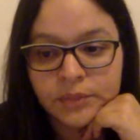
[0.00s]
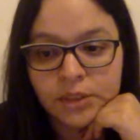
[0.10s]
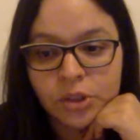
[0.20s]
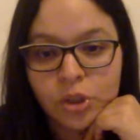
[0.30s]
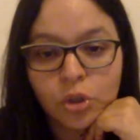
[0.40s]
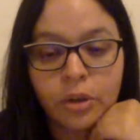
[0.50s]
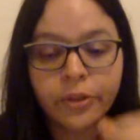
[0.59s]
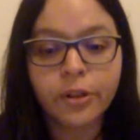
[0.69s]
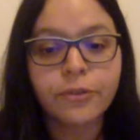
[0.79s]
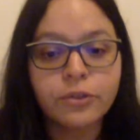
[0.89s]
Just go
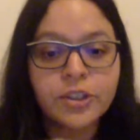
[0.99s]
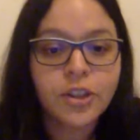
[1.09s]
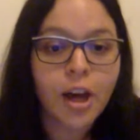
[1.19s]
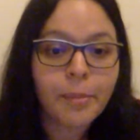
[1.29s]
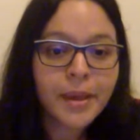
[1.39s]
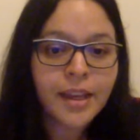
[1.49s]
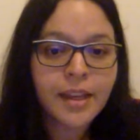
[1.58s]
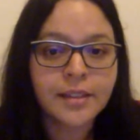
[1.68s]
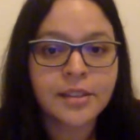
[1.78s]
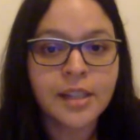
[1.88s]
over a few. Stop
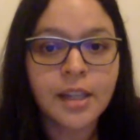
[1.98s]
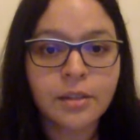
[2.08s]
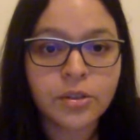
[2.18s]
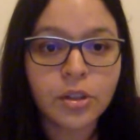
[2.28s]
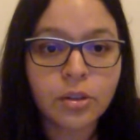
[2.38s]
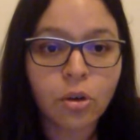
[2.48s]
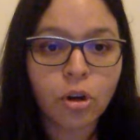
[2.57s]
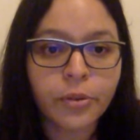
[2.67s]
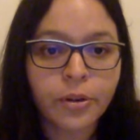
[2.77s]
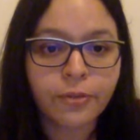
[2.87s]
it. Just going to go
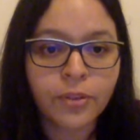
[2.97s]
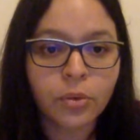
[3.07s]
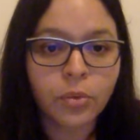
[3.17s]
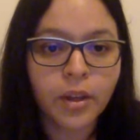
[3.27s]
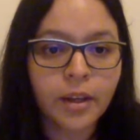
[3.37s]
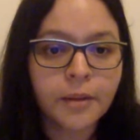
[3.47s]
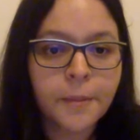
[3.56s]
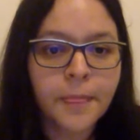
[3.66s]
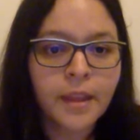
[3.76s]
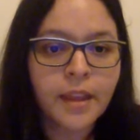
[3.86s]
over a few, okay?
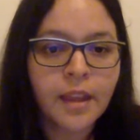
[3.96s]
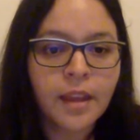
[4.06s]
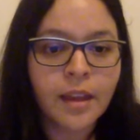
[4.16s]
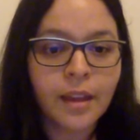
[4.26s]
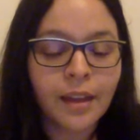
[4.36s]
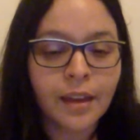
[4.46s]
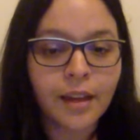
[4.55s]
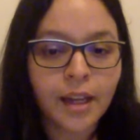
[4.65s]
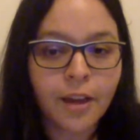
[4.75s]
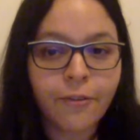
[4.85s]

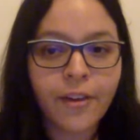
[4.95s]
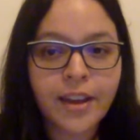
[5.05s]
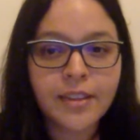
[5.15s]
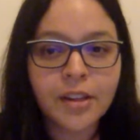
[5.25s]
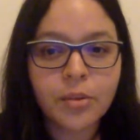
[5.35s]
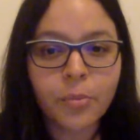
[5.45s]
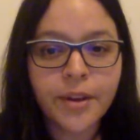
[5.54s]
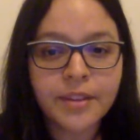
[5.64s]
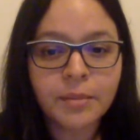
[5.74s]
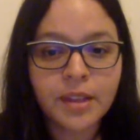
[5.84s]
Find the
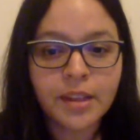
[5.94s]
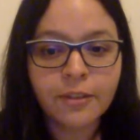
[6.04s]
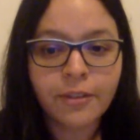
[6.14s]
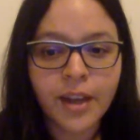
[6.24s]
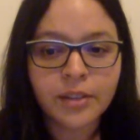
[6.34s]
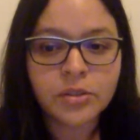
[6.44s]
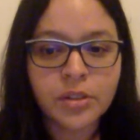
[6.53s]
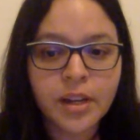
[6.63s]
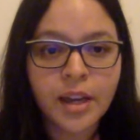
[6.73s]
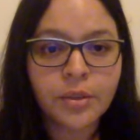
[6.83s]
compressibility
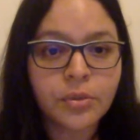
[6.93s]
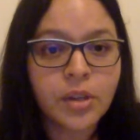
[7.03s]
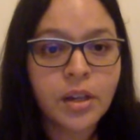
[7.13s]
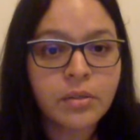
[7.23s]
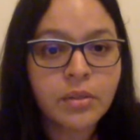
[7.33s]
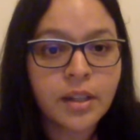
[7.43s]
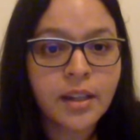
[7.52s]
factor at 300